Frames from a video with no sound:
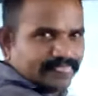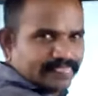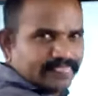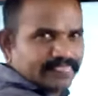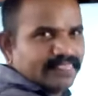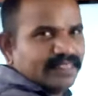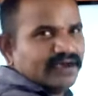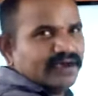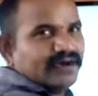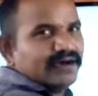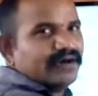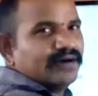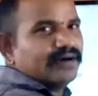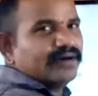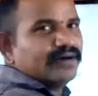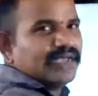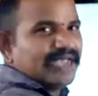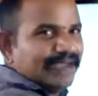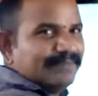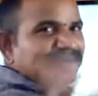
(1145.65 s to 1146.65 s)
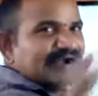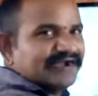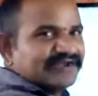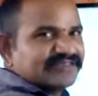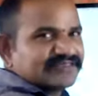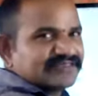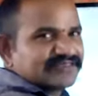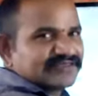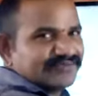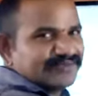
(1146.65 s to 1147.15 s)
the embedded
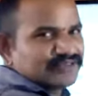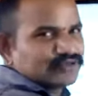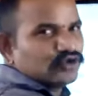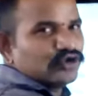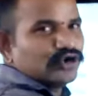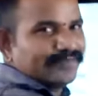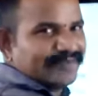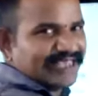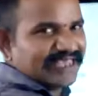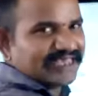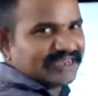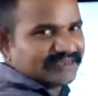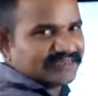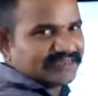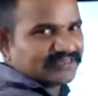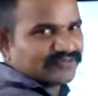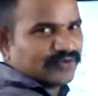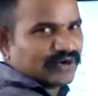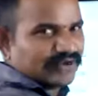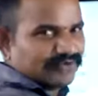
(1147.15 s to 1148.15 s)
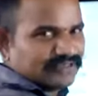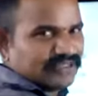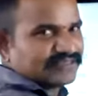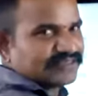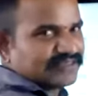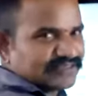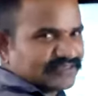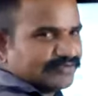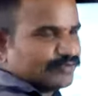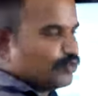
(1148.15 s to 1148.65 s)
system is going to be increases, whatever the
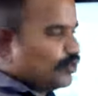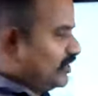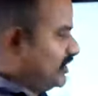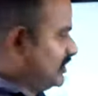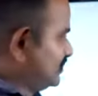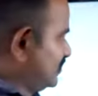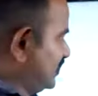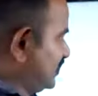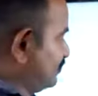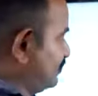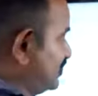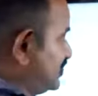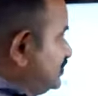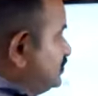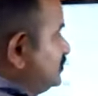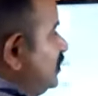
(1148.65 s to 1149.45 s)
system you are designing, because